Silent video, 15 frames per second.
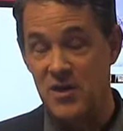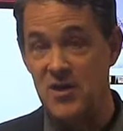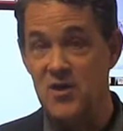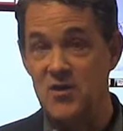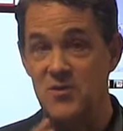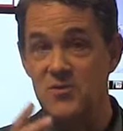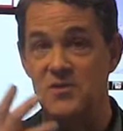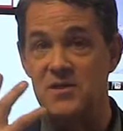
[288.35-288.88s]
to
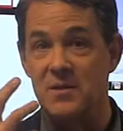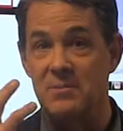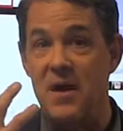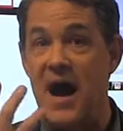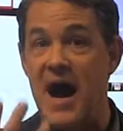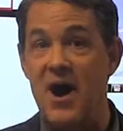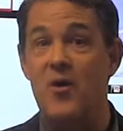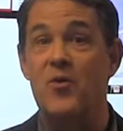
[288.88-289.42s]
use the
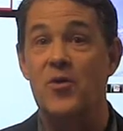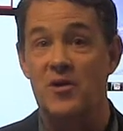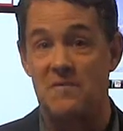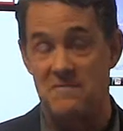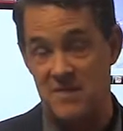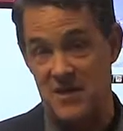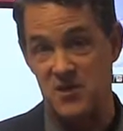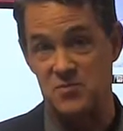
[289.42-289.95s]
power of
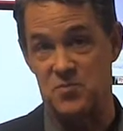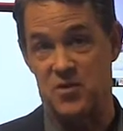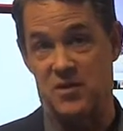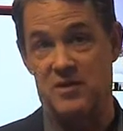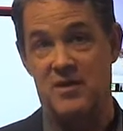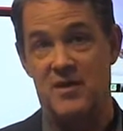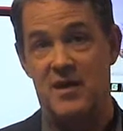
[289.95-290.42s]
Facebook,